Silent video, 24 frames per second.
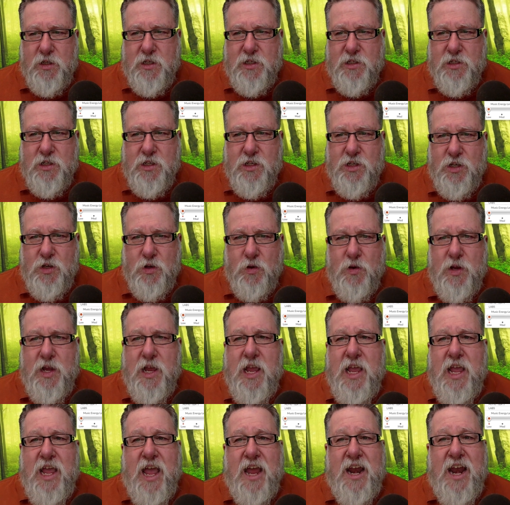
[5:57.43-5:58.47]
to listen to
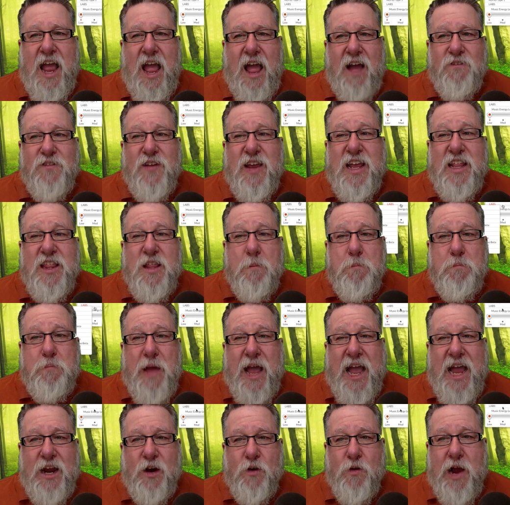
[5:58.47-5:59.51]
and have in the
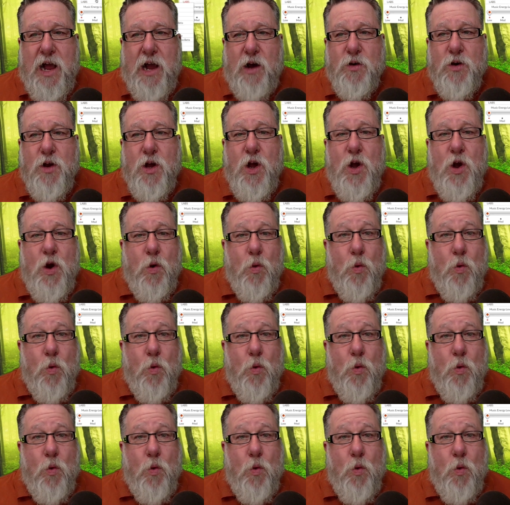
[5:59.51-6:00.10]
background